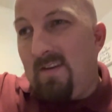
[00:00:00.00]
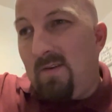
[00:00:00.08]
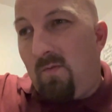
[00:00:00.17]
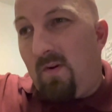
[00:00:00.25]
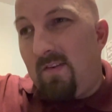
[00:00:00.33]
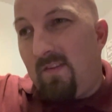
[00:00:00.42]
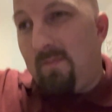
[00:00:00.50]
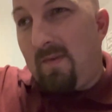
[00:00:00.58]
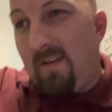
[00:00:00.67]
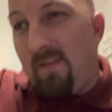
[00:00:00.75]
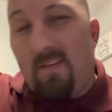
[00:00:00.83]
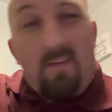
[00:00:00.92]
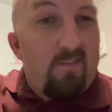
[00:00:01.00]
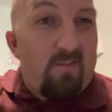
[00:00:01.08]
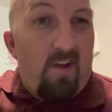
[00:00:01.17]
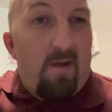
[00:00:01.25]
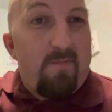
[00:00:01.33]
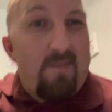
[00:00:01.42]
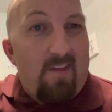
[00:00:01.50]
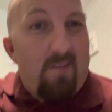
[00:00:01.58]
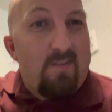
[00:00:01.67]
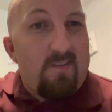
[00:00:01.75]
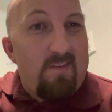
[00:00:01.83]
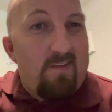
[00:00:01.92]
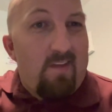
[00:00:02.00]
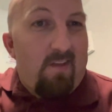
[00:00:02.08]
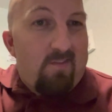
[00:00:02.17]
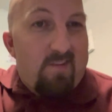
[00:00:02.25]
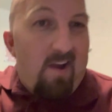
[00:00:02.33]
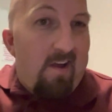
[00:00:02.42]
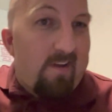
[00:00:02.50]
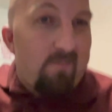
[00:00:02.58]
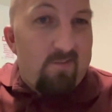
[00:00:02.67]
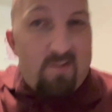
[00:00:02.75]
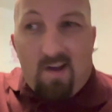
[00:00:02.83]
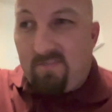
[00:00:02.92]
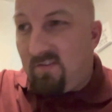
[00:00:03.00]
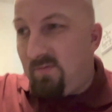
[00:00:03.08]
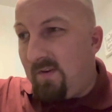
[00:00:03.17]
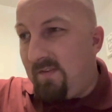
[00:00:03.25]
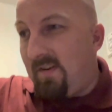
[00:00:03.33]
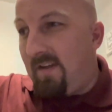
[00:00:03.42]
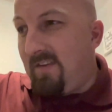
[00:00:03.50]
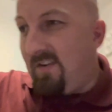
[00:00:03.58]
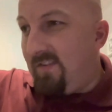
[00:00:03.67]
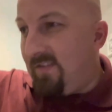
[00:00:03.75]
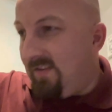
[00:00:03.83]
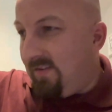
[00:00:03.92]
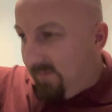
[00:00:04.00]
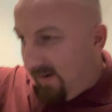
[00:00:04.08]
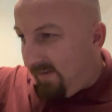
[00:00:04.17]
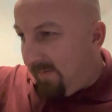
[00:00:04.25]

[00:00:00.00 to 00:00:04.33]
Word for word: want to be at this job until I, until I retire. I can retire for 25 years, whether